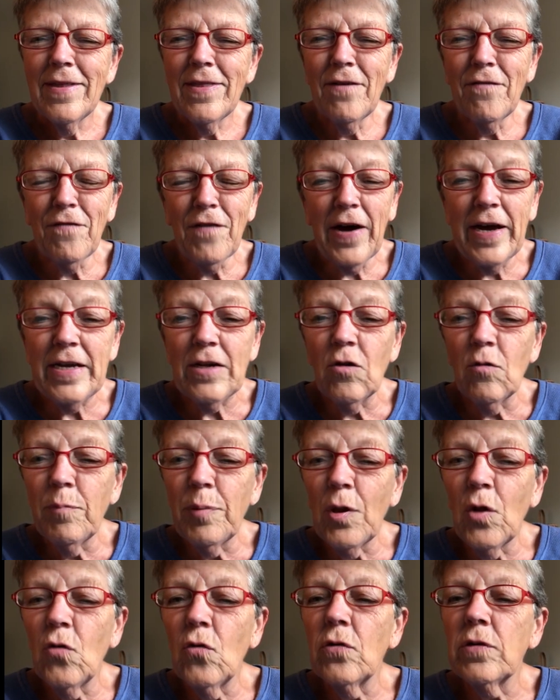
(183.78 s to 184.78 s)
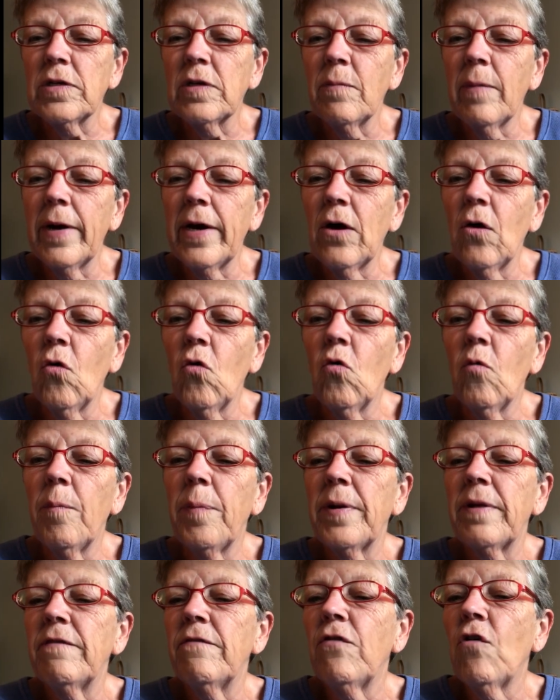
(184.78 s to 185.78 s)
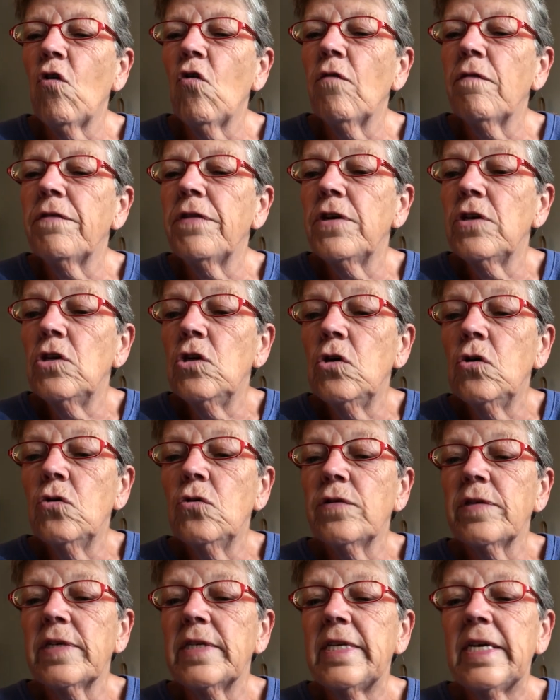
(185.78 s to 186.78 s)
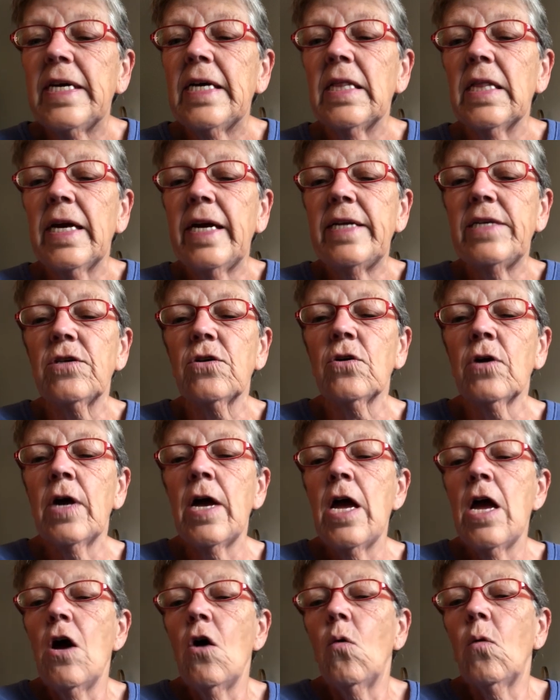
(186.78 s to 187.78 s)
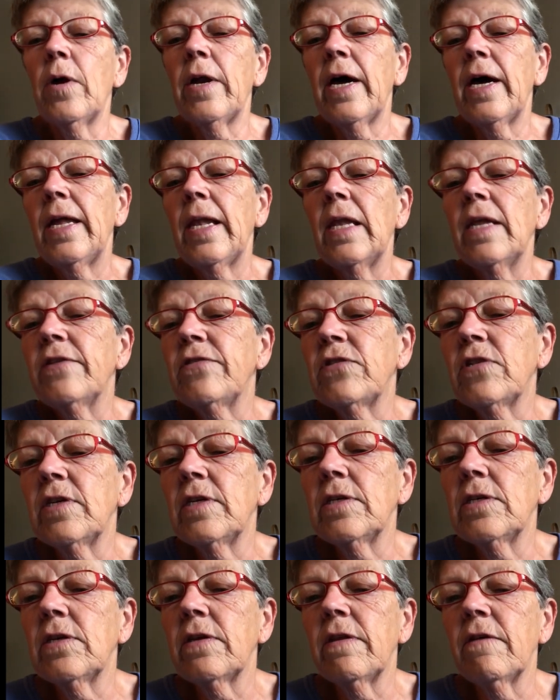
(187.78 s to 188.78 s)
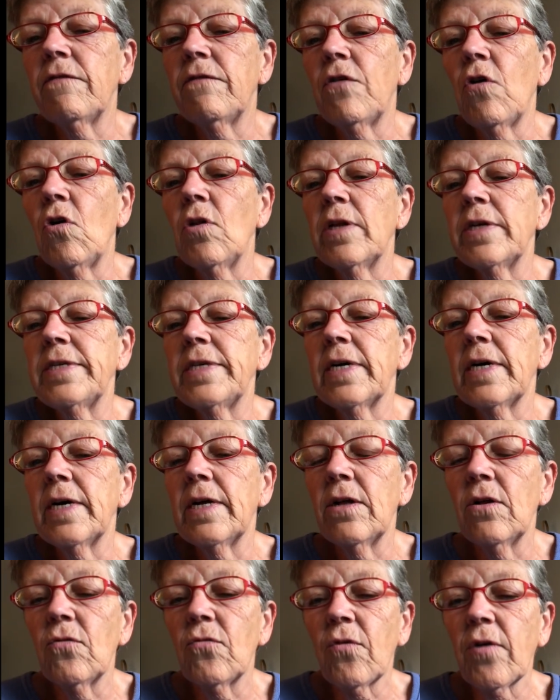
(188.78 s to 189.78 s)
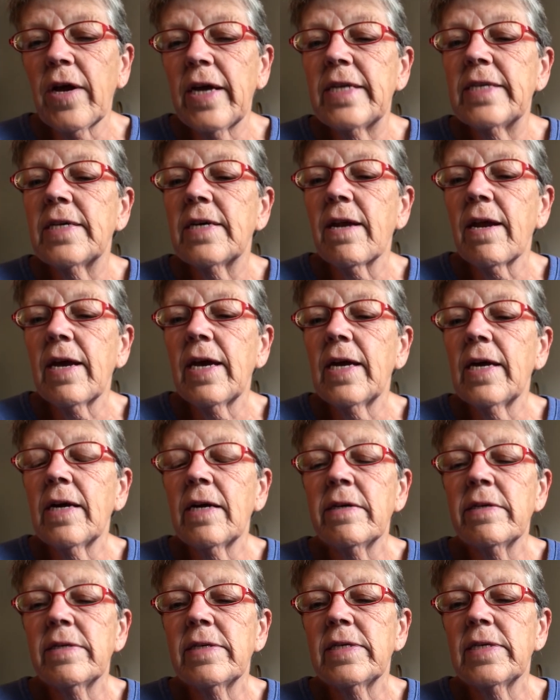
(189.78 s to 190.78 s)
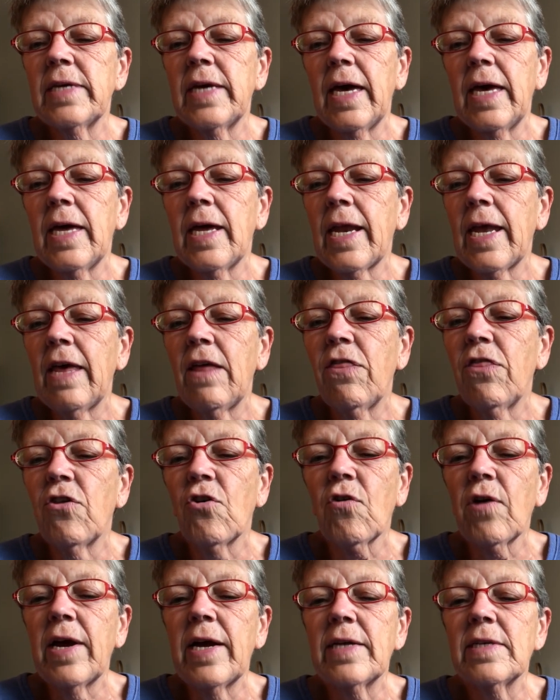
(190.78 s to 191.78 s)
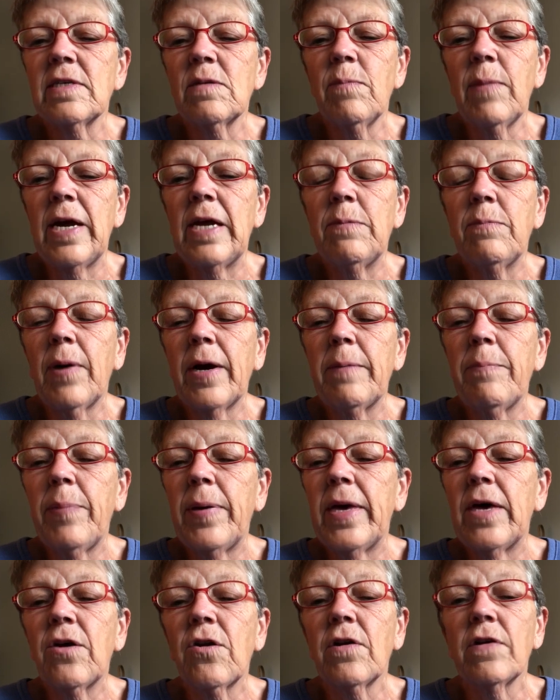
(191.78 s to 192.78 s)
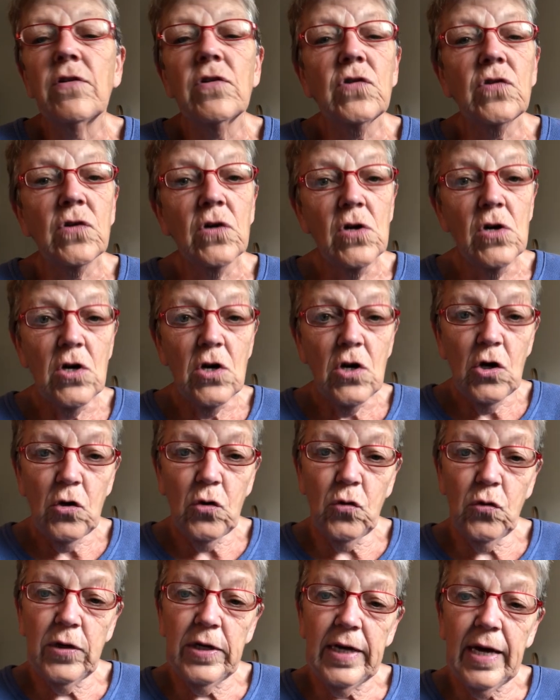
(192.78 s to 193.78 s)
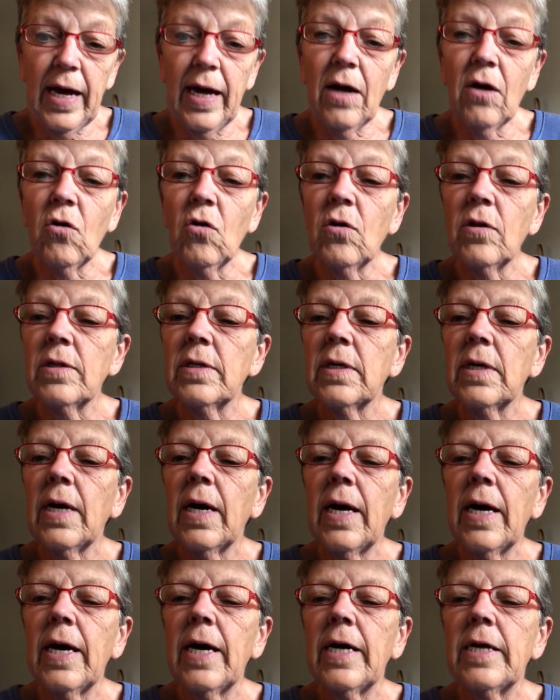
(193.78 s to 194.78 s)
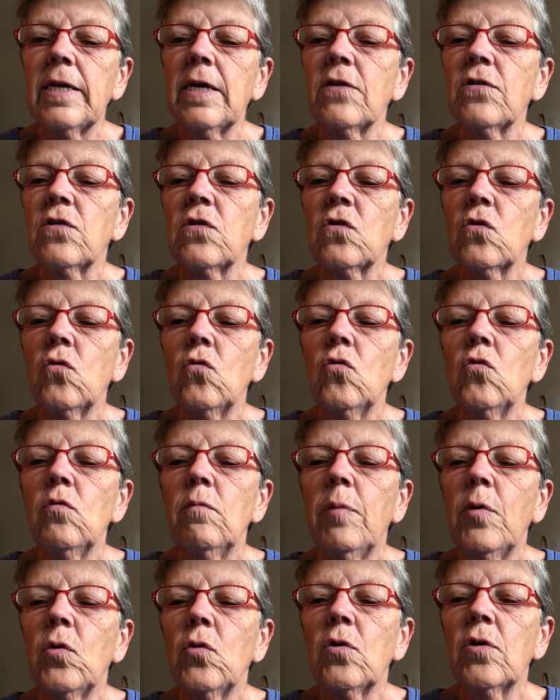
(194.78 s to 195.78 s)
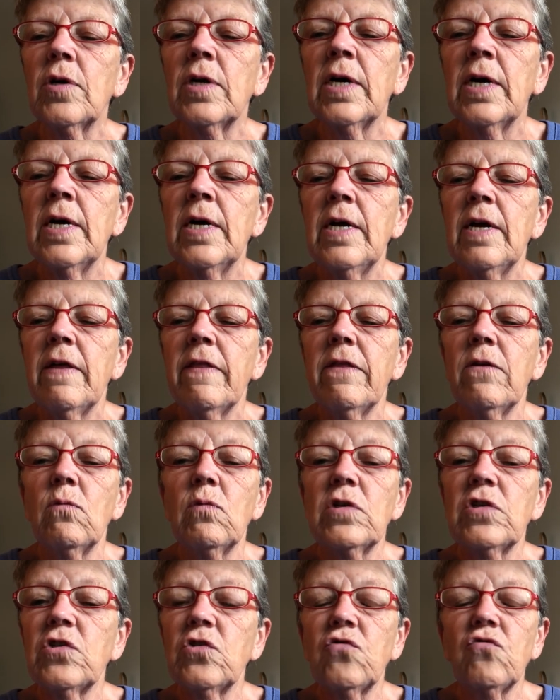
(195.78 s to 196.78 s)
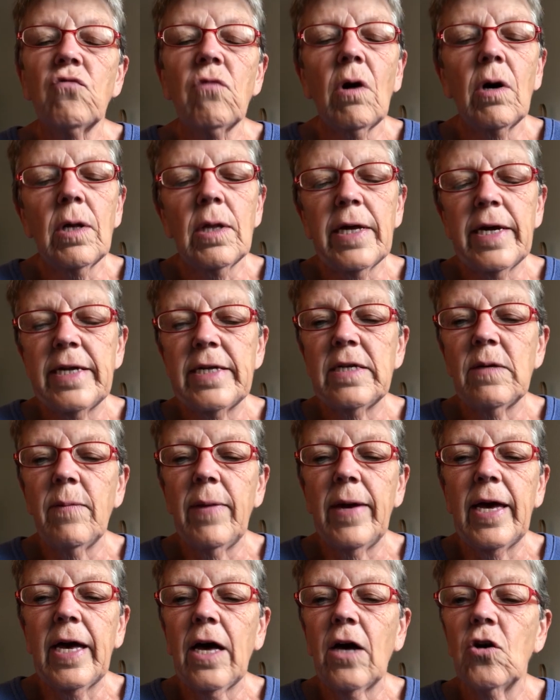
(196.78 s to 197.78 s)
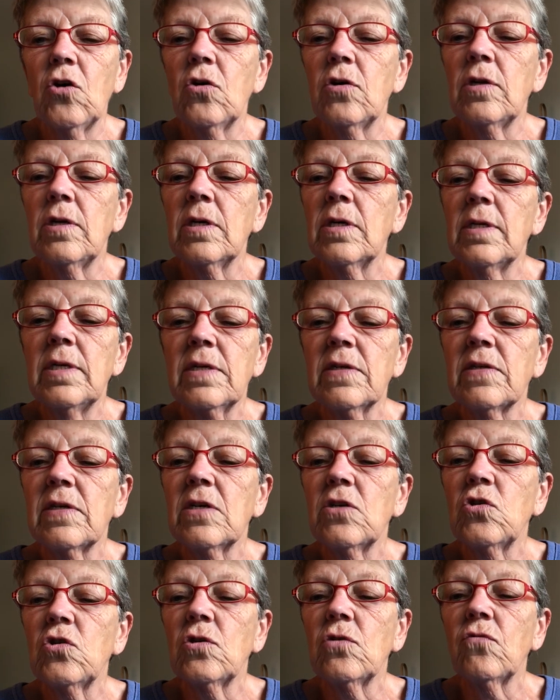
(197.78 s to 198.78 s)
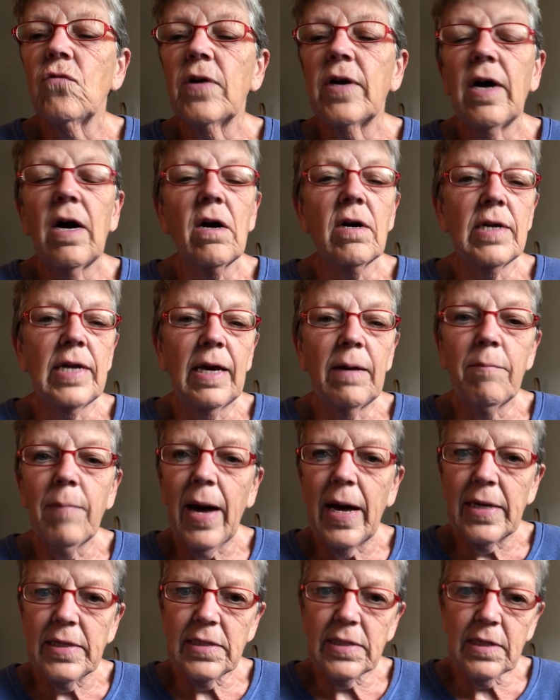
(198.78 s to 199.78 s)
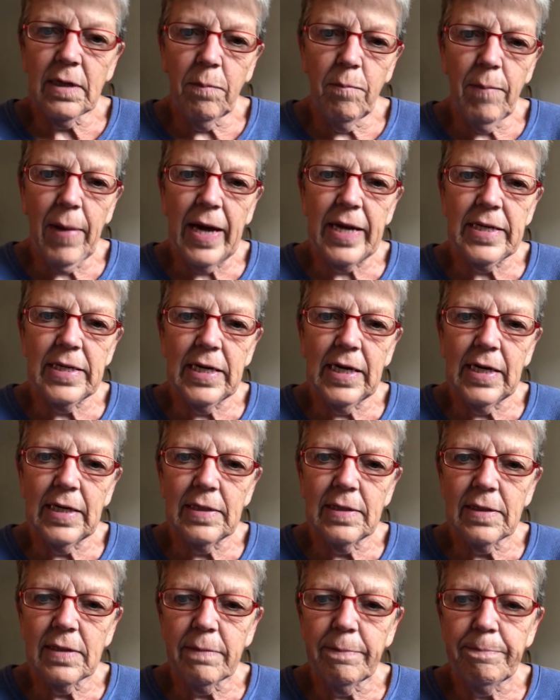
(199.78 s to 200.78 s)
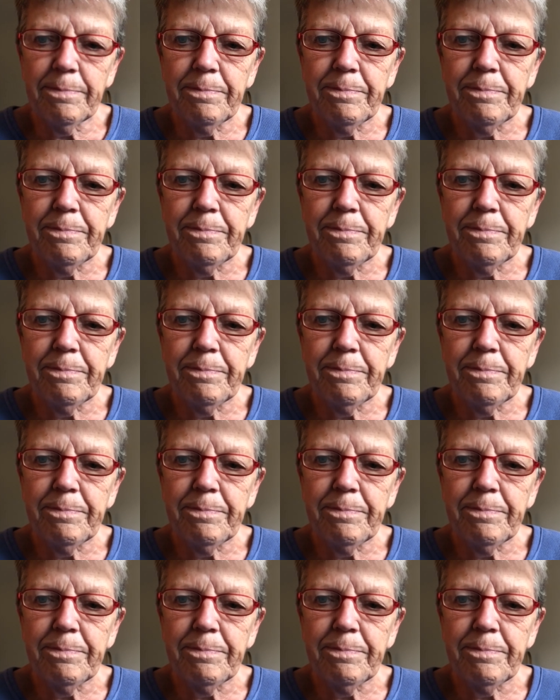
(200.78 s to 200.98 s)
The final blow to my hope involved the news a day later when I listened to the volatile rhetoric and scary threats made by parents who yelled at a school board that was struggling to make a good decision regarding mask mandates.